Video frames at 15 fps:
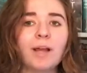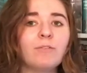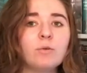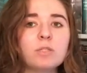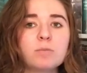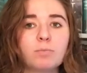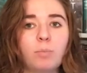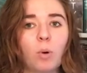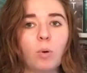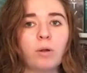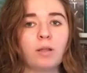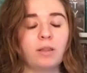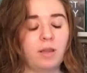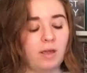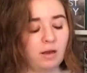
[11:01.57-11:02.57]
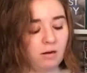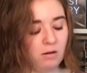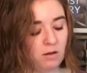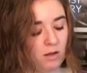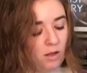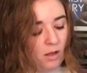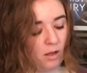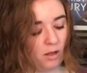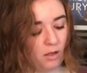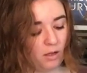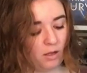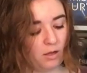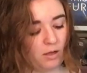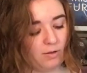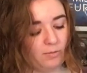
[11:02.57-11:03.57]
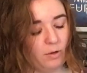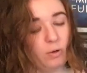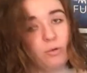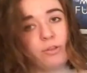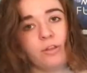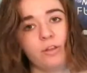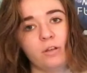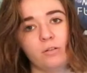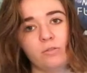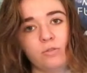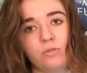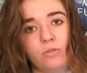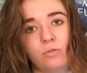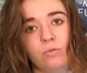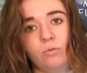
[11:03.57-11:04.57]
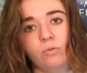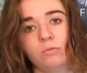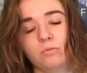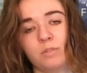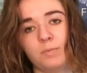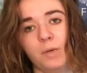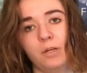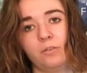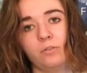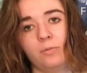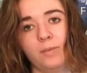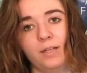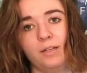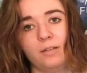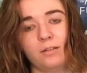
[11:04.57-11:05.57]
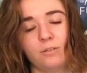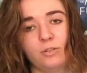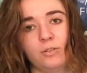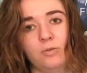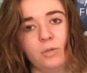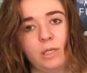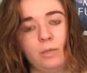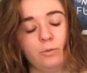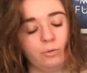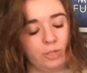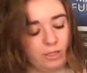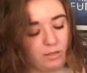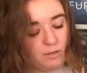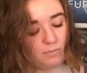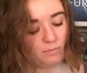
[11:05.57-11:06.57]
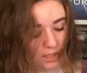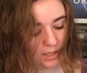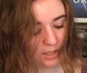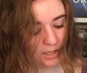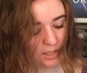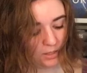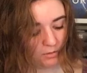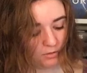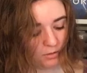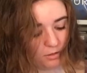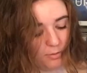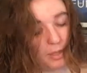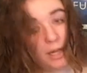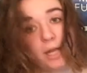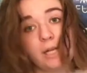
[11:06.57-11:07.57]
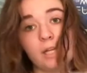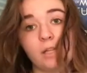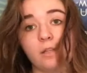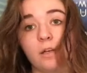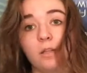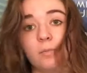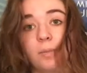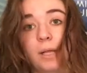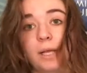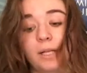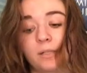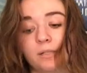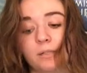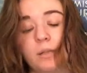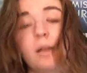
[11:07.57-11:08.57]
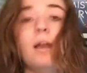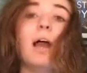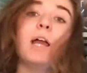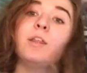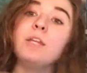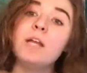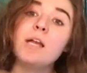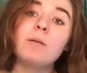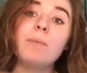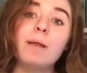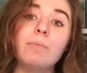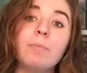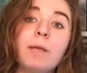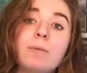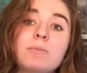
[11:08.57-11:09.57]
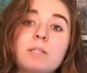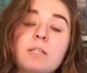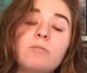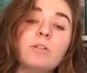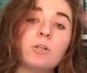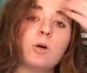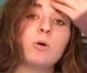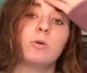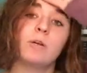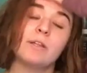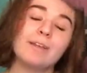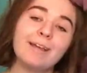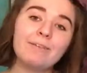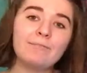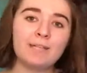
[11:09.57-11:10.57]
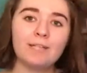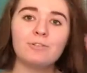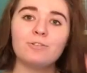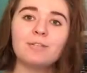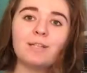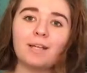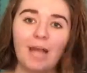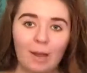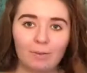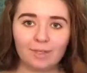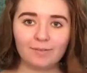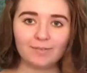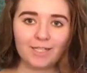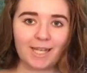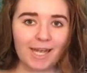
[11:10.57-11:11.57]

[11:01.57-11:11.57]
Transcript: but everyone's boring there. Othir's too smart for me, they're too erudite, and then I don't know about any of the other planets. I think I might be able to live on Ogra, they have dancers there, I would love to